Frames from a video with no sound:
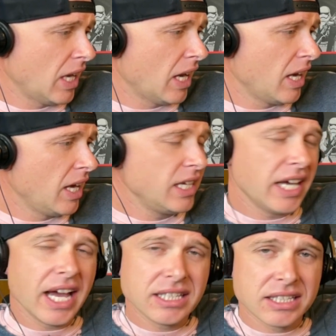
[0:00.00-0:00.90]
And he
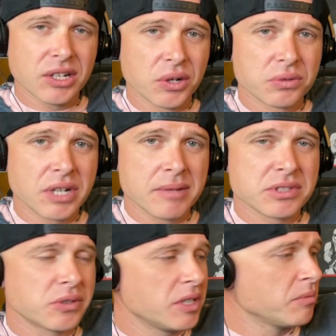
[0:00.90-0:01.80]
ended the whole rhyme
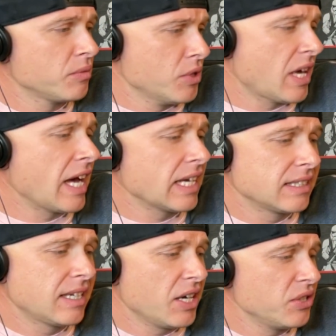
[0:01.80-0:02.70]
scheme with, I could
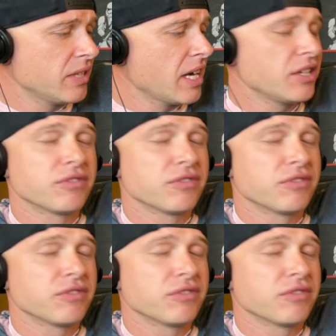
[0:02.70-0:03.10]
tell you that your